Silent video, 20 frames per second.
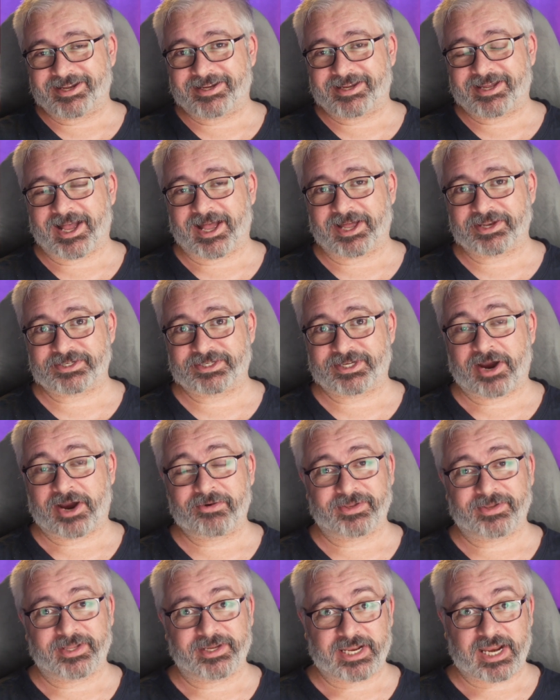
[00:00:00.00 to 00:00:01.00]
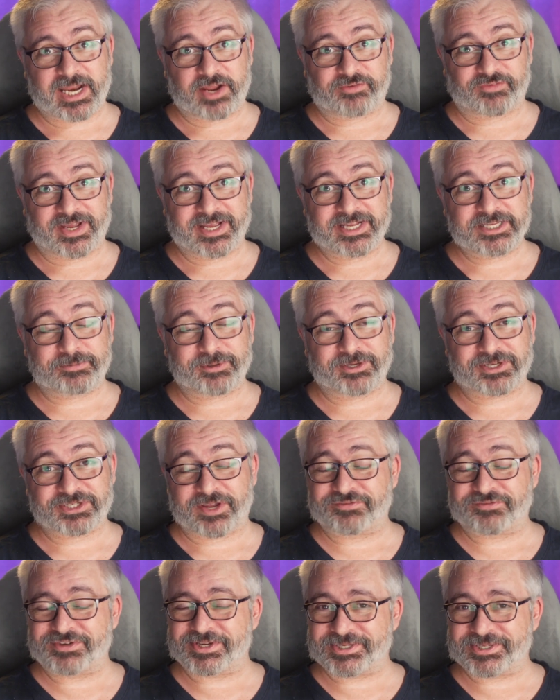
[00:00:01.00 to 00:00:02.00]
can't currently get out of our heads because
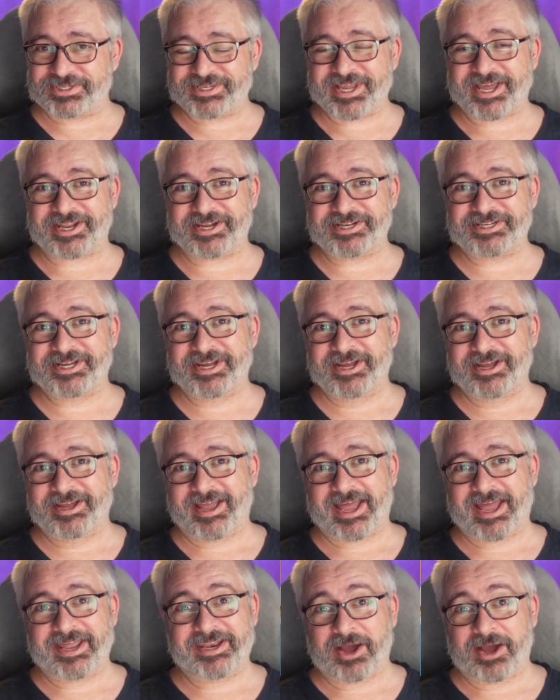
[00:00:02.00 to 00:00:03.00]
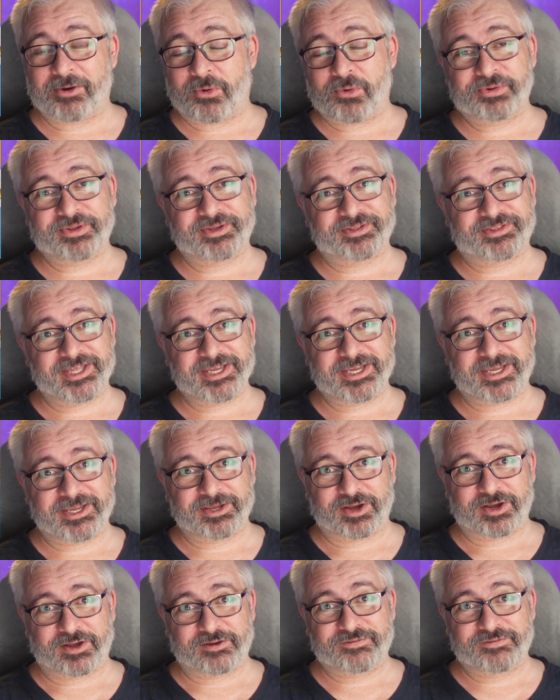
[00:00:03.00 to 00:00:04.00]
I've just said it, and now all you're thinking
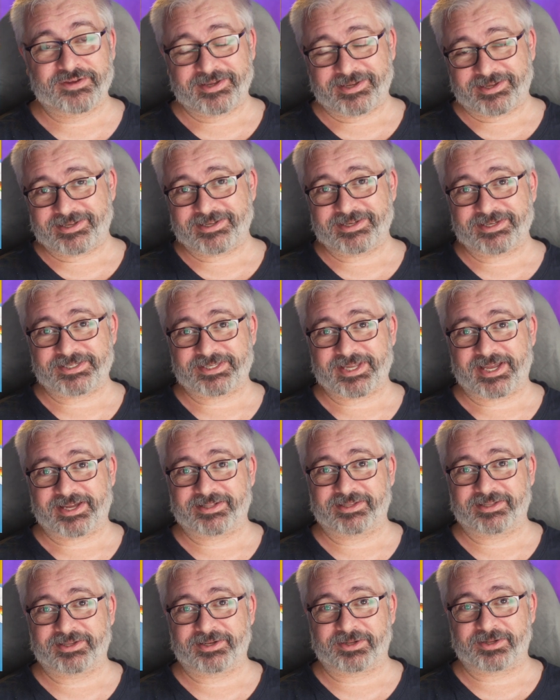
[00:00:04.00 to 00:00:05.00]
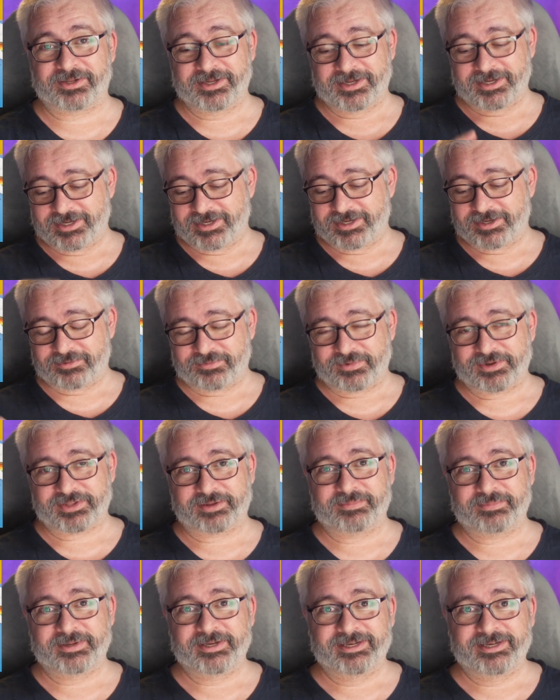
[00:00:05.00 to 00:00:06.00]
of is that little
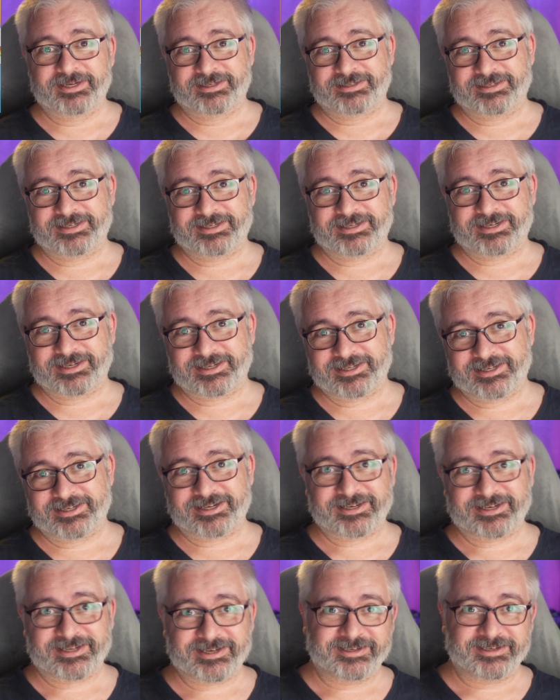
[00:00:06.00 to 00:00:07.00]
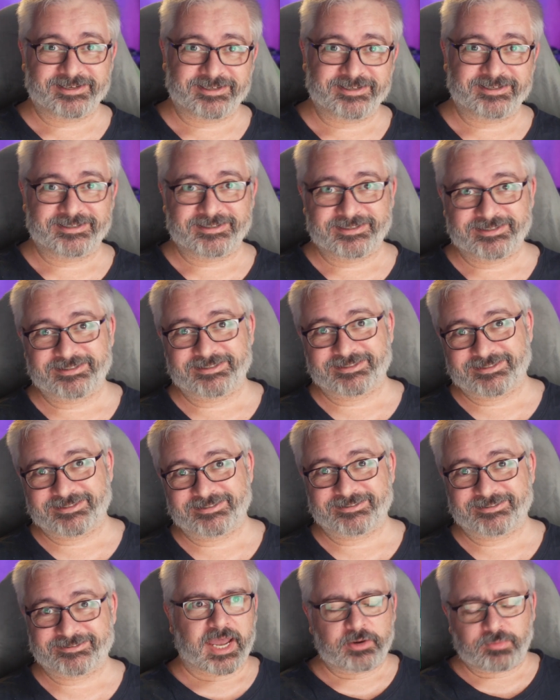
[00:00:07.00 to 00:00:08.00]
rhythm. And
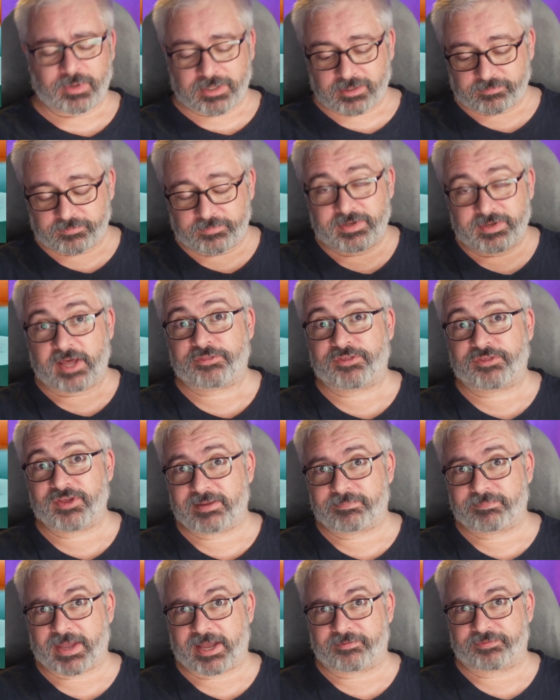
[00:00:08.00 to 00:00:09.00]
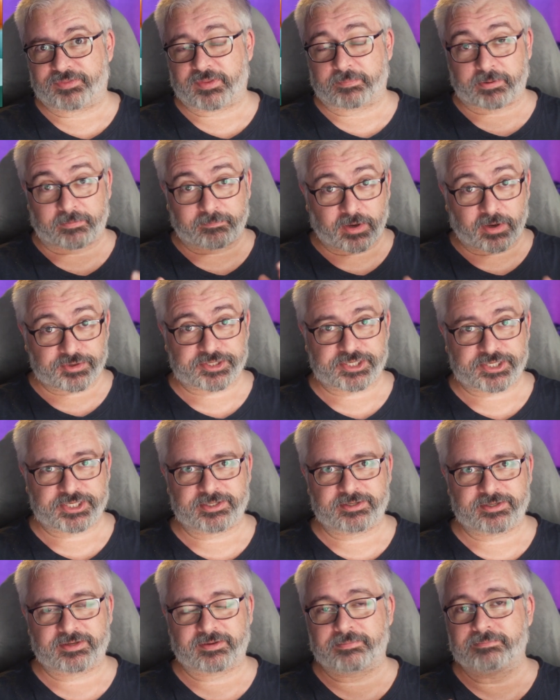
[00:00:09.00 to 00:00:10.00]
well, nothing about the
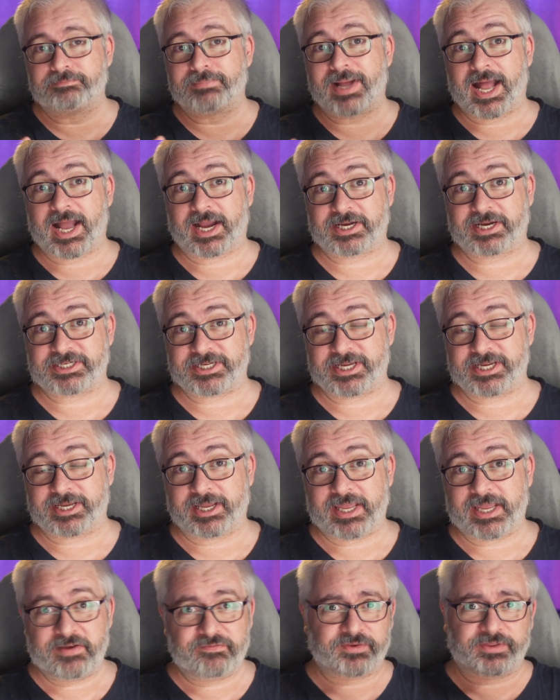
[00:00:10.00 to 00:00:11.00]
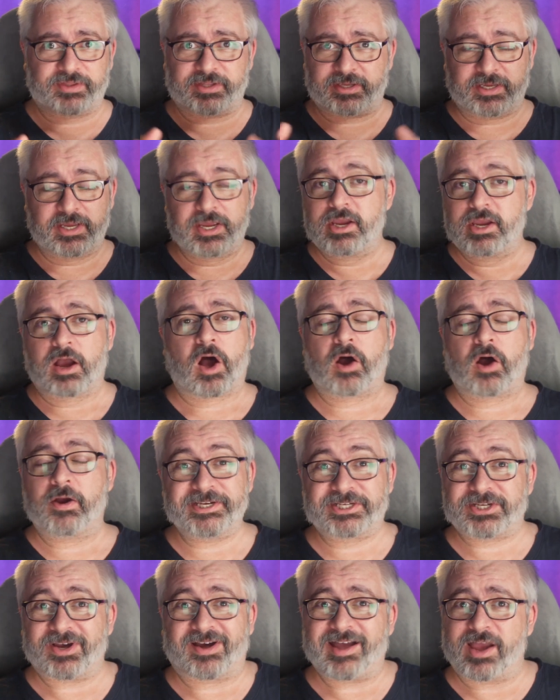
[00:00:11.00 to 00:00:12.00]
promotion, marketing, even the
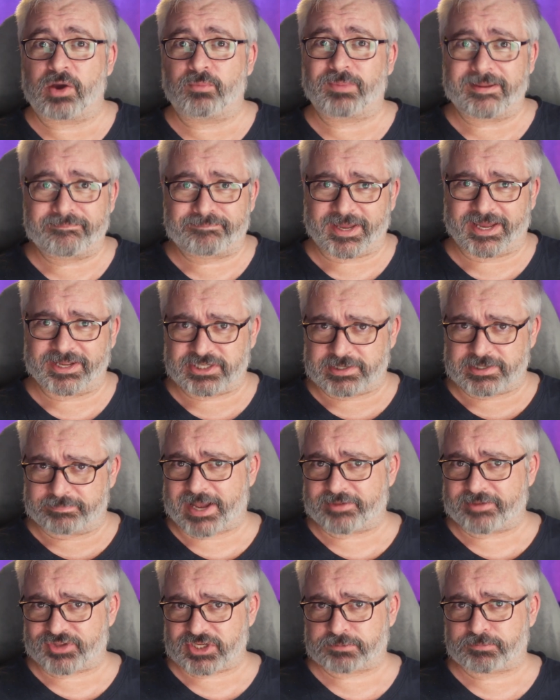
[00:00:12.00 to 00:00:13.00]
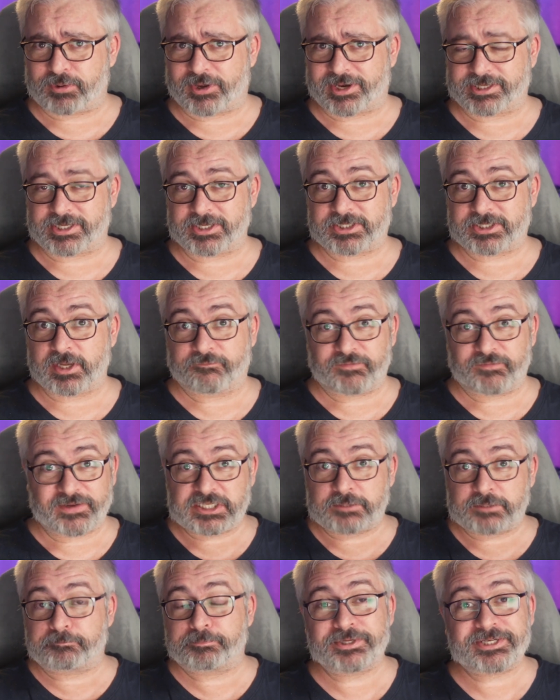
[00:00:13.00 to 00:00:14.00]
entire webpage about this product itself
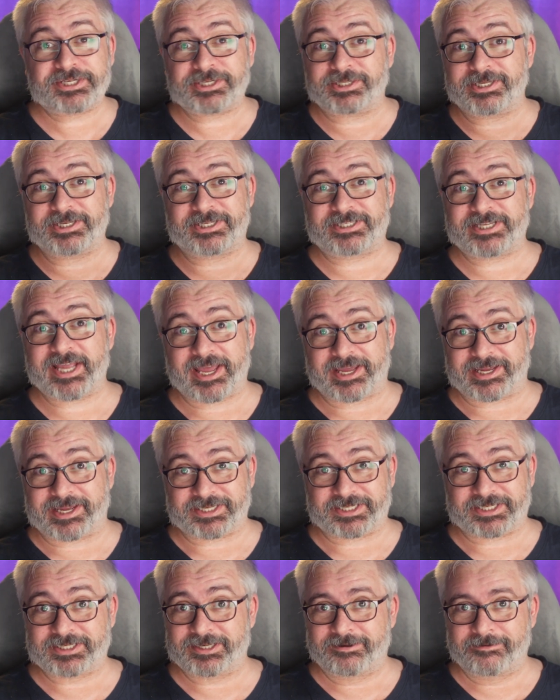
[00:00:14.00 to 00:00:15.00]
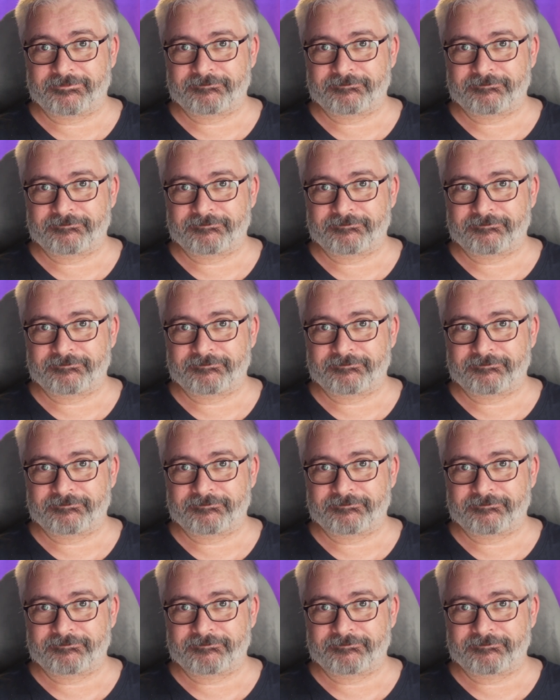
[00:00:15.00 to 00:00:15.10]
explicitly says